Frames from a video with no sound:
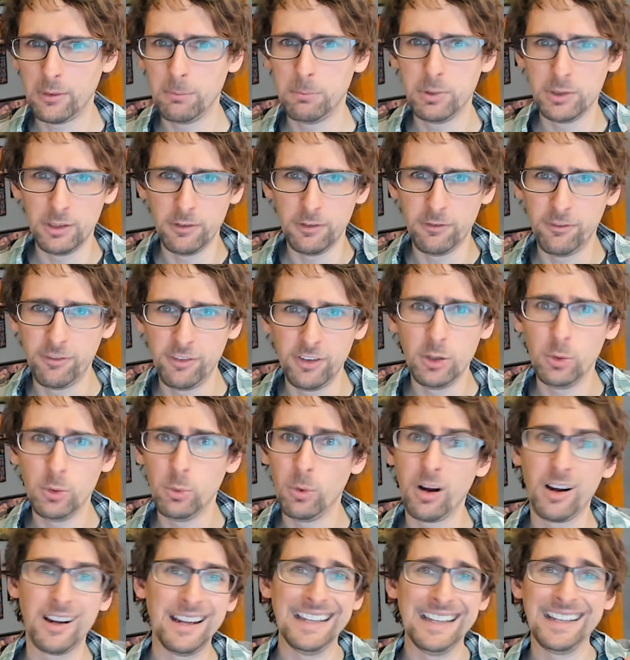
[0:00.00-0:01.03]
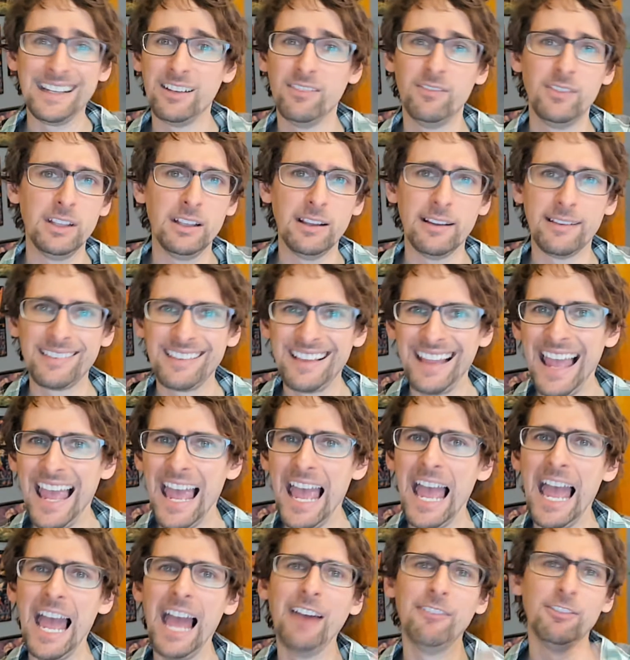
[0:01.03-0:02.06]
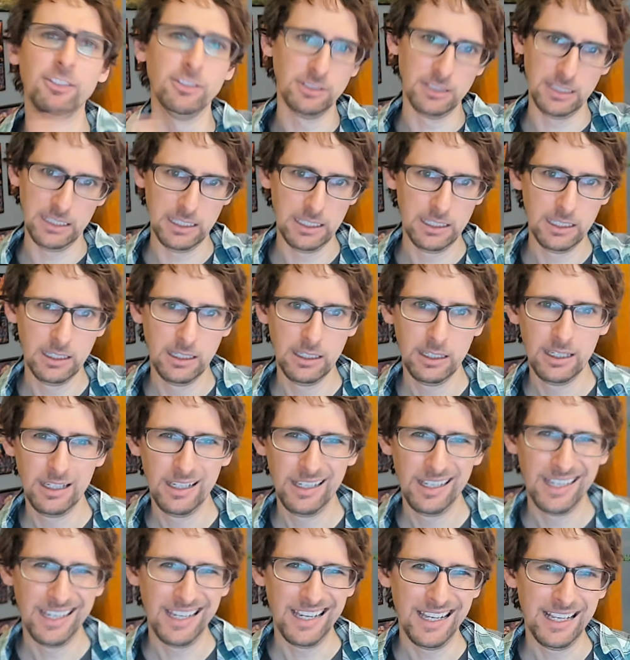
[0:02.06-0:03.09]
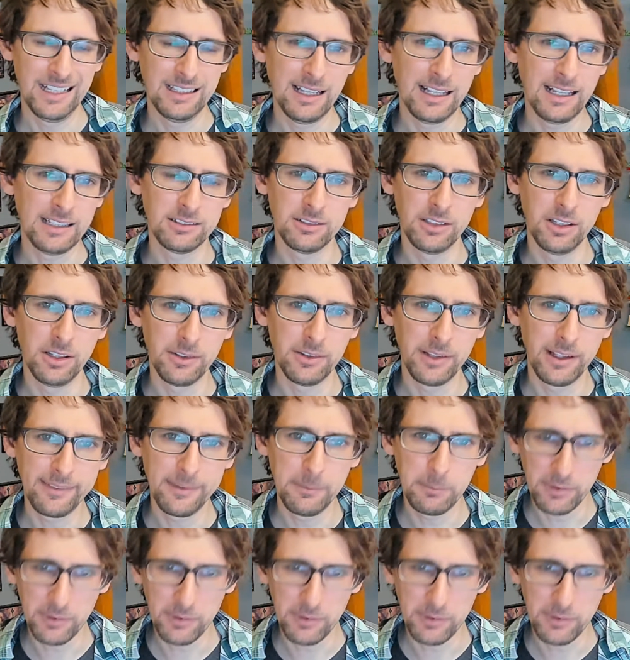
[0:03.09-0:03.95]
but a few are inconvenienced heavily. And I don't know, that seems